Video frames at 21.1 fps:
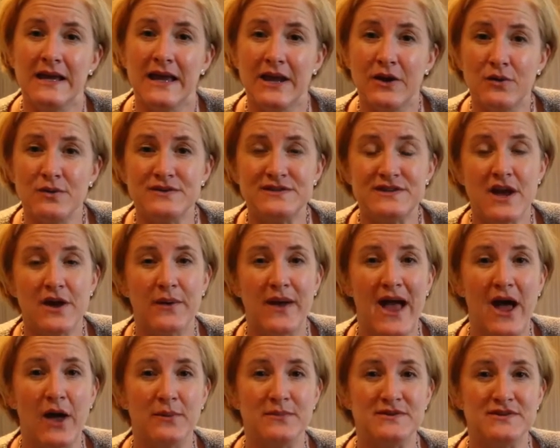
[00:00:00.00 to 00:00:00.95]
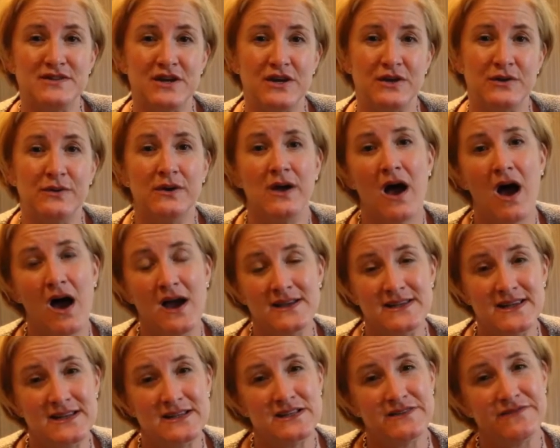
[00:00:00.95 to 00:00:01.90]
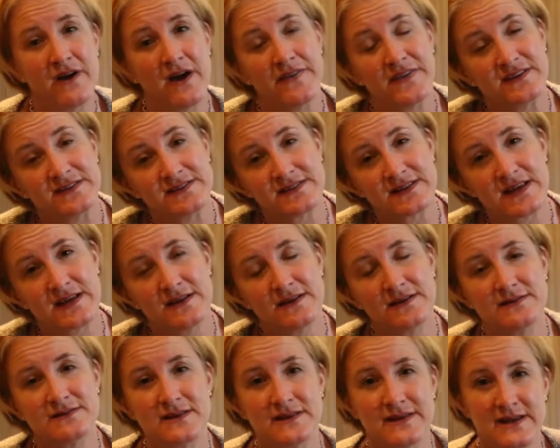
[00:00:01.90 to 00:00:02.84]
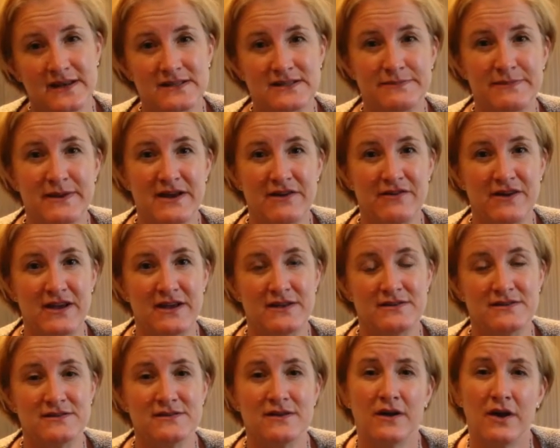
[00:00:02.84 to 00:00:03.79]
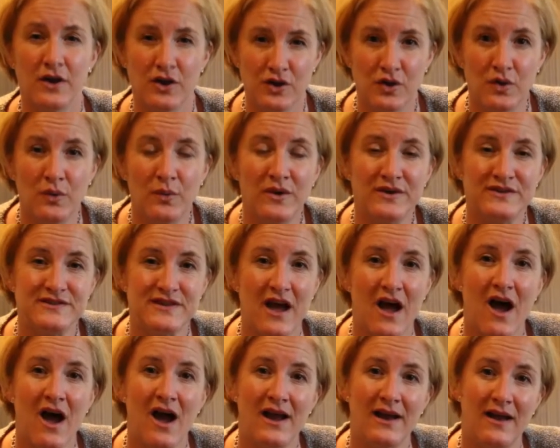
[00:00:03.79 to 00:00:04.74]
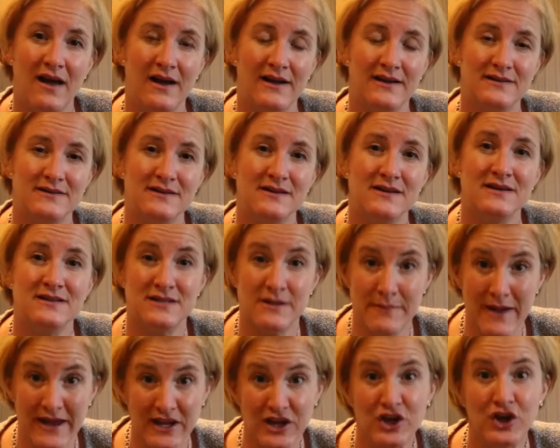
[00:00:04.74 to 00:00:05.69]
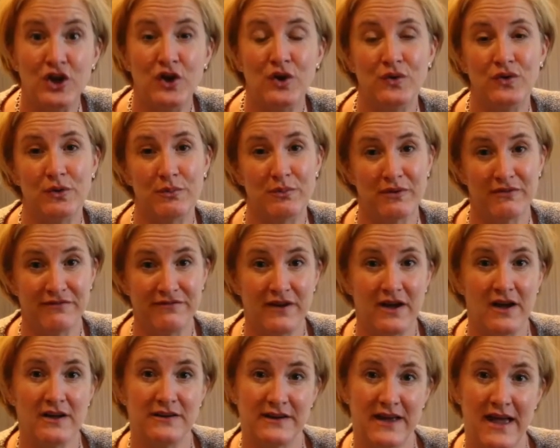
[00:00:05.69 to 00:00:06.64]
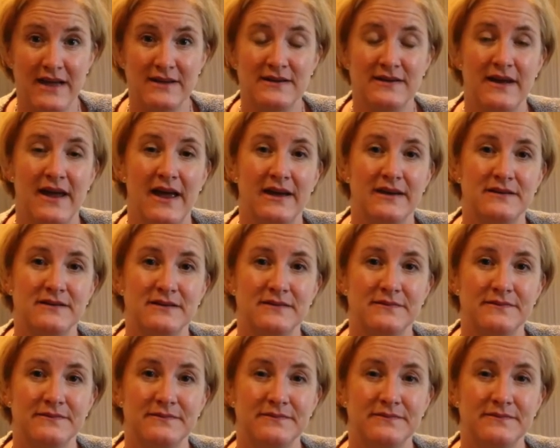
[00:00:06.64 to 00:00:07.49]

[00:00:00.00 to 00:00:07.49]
It also helps you identify the skills and experience you'll want to highlight to make you the preferred candidate.